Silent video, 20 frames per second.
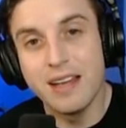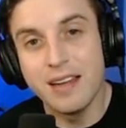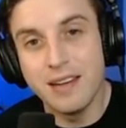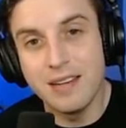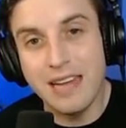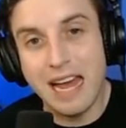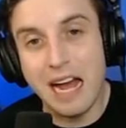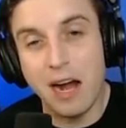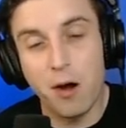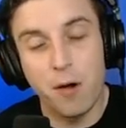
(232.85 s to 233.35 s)

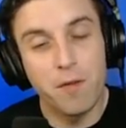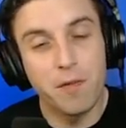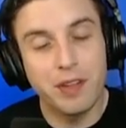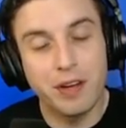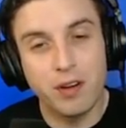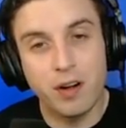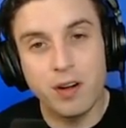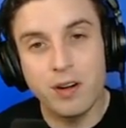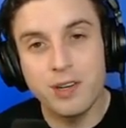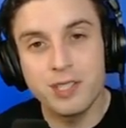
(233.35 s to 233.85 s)
Now,
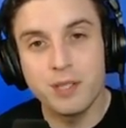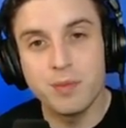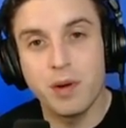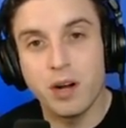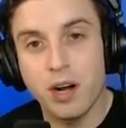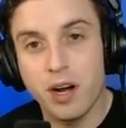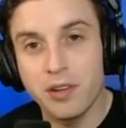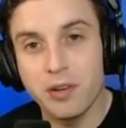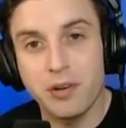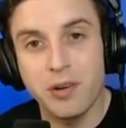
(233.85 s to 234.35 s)
there are some
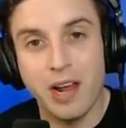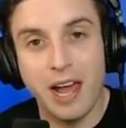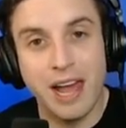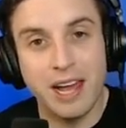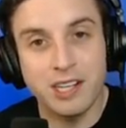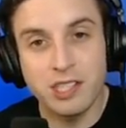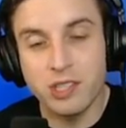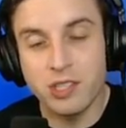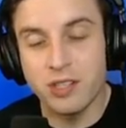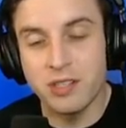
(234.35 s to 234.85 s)
other
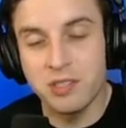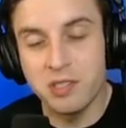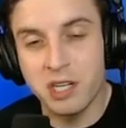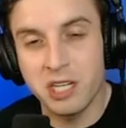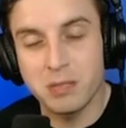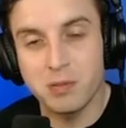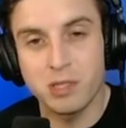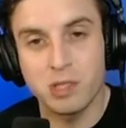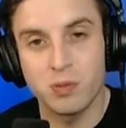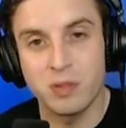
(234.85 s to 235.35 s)
extra
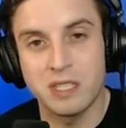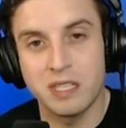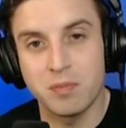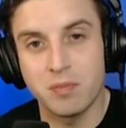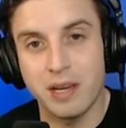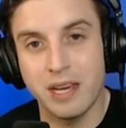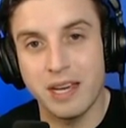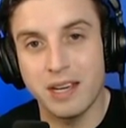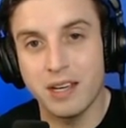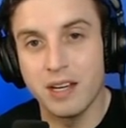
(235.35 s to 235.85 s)
adjustments we can
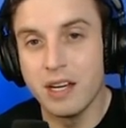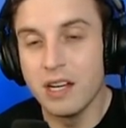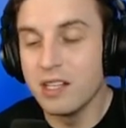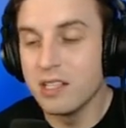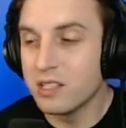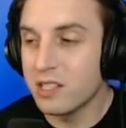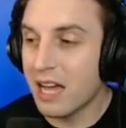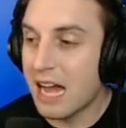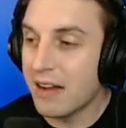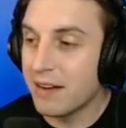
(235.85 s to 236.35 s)
make
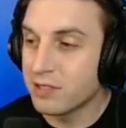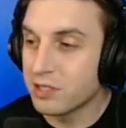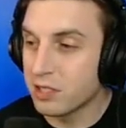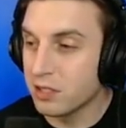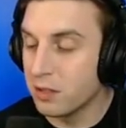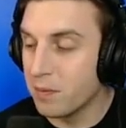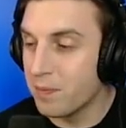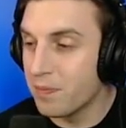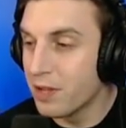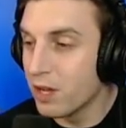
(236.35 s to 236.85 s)
to have
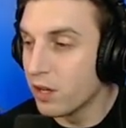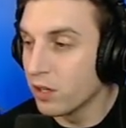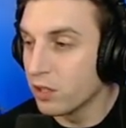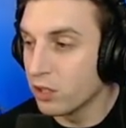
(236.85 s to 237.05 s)
some